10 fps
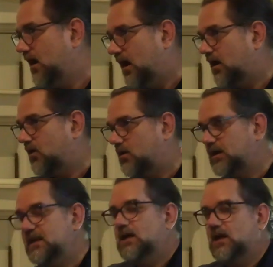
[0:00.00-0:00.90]
our
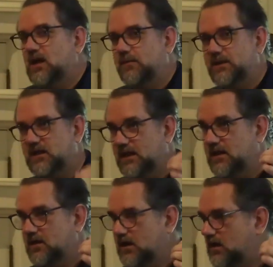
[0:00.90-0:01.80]
economy and
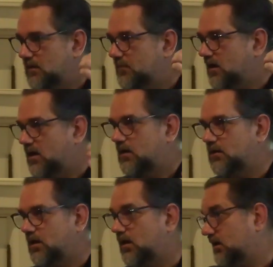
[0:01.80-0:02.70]

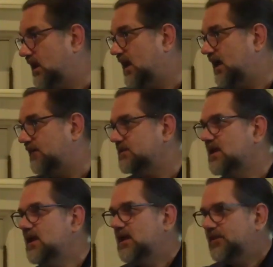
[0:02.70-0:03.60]
our lives.
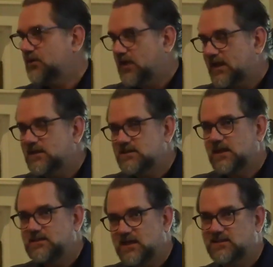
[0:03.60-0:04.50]
The United
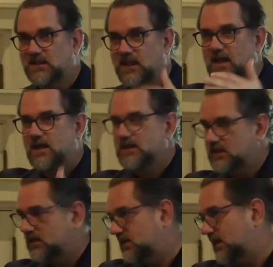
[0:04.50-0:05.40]
States has led in
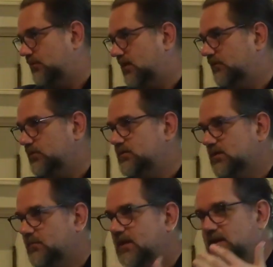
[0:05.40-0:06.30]
the data revolution,
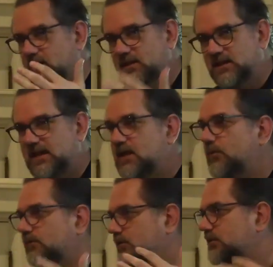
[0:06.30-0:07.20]
but the data
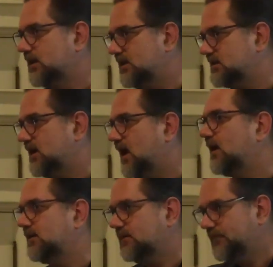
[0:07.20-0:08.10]
revolution has not
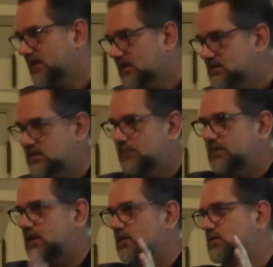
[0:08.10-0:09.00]
seeped
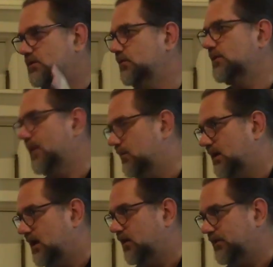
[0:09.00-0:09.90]
into the public
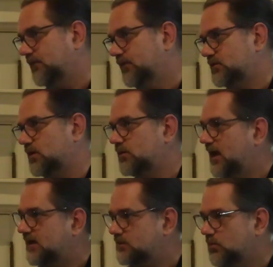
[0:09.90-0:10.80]
health infrastructure,
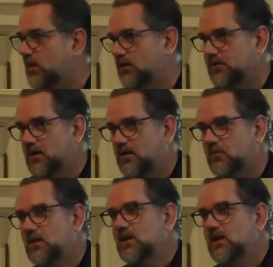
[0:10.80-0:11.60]
as you well know.